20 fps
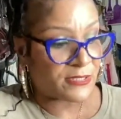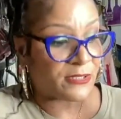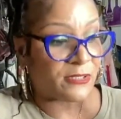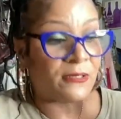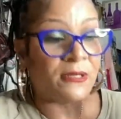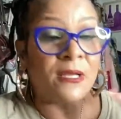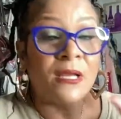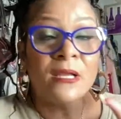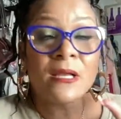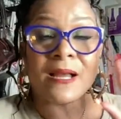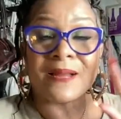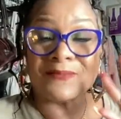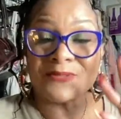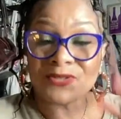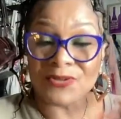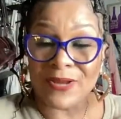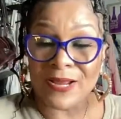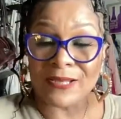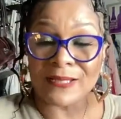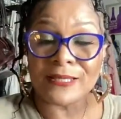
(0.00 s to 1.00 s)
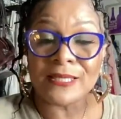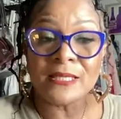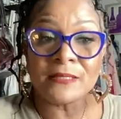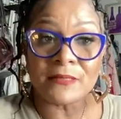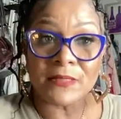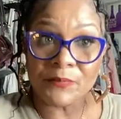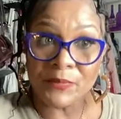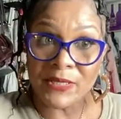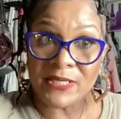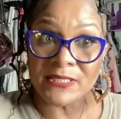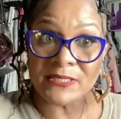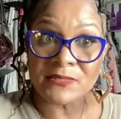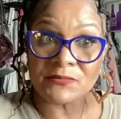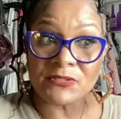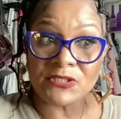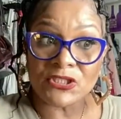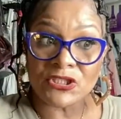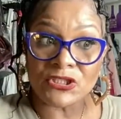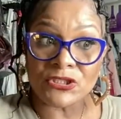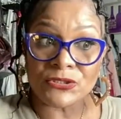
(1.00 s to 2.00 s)
So I'm trying to keep the peace
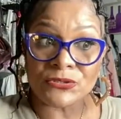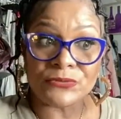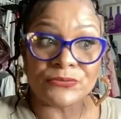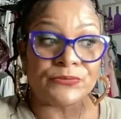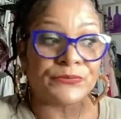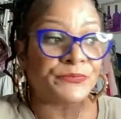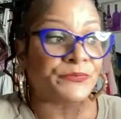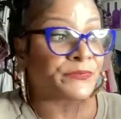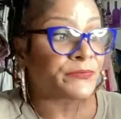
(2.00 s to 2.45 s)
with you.